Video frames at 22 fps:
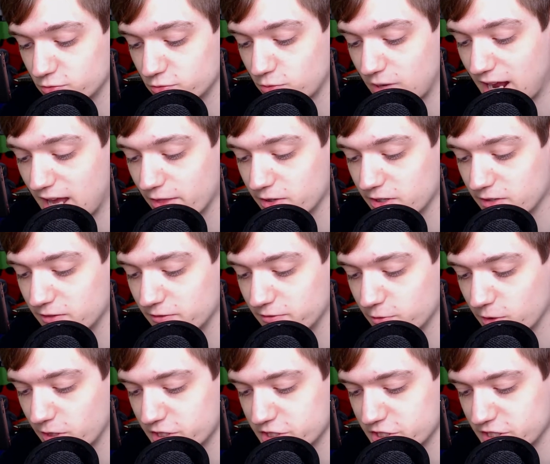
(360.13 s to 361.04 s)
rather
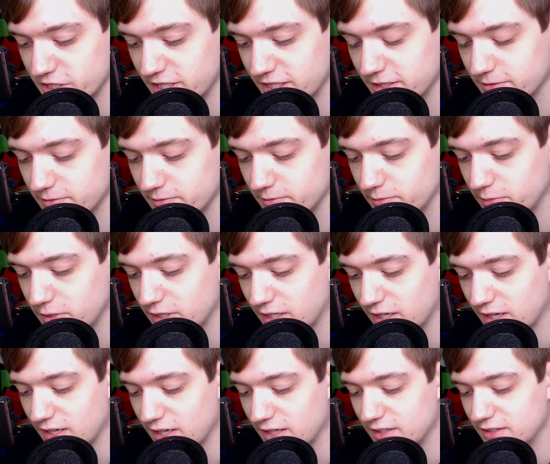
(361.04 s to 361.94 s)
unfortunate
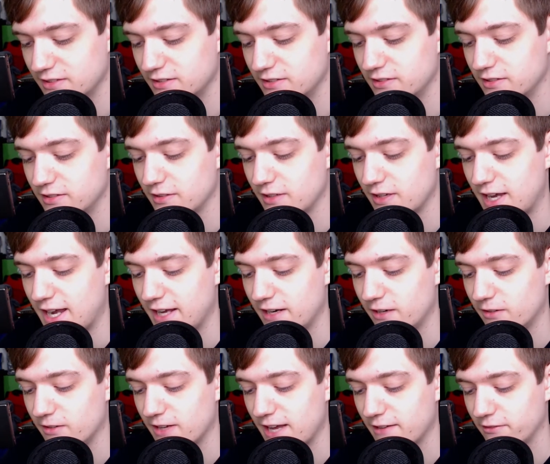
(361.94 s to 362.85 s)
because I
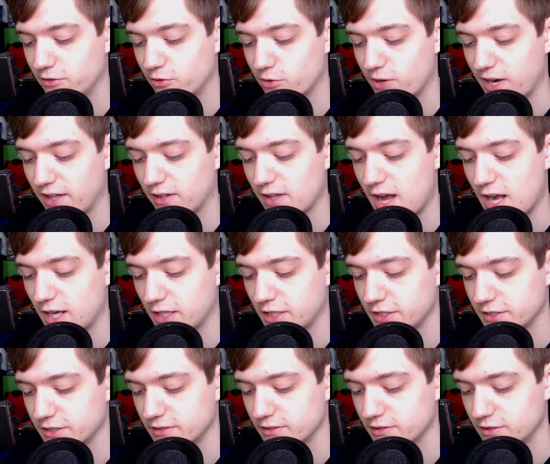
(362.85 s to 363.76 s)
don't have great luck.
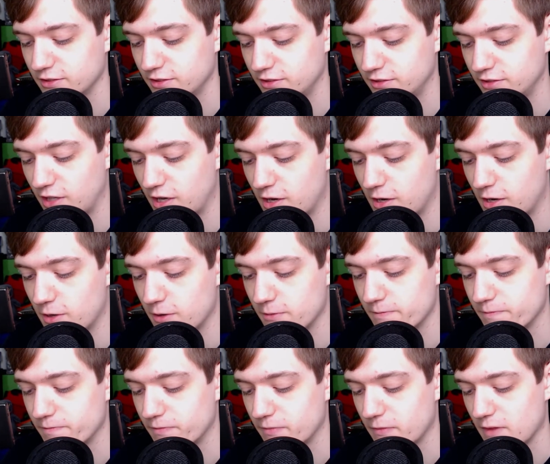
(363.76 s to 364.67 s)
So
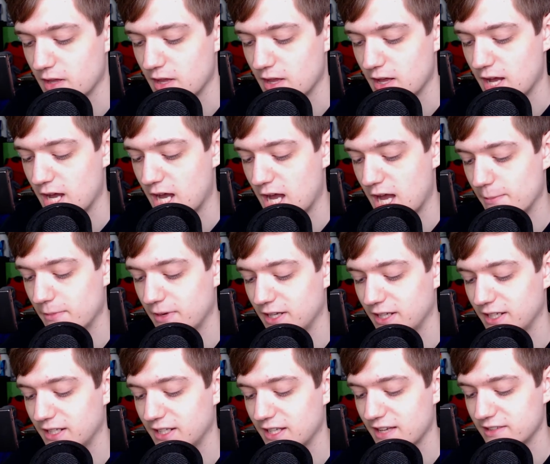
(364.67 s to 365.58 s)
I'm going
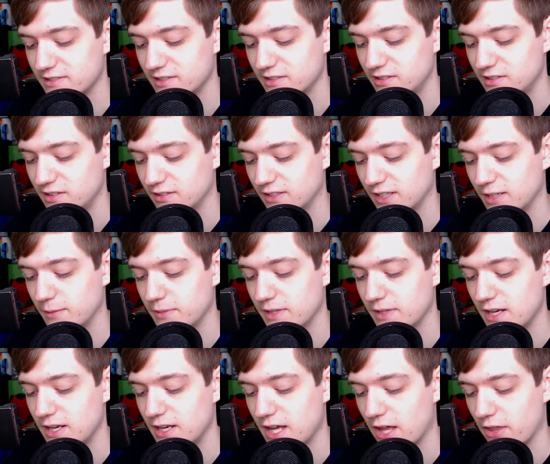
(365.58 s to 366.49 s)
to guess this is going to
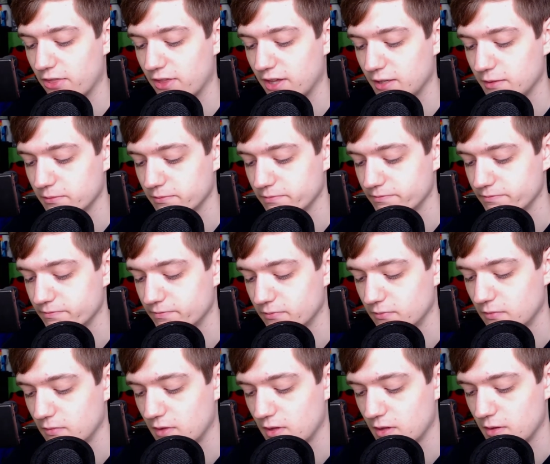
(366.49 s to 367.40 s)
be a nothing
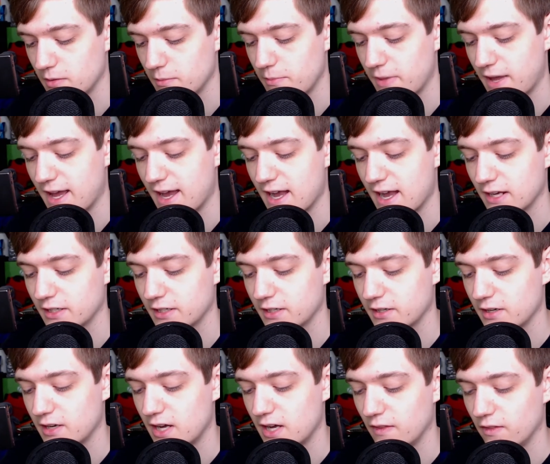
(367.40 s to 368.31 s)
pack
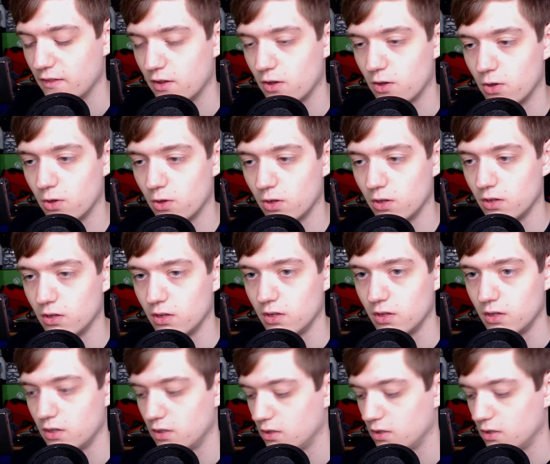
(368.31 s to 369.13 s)
on the whole.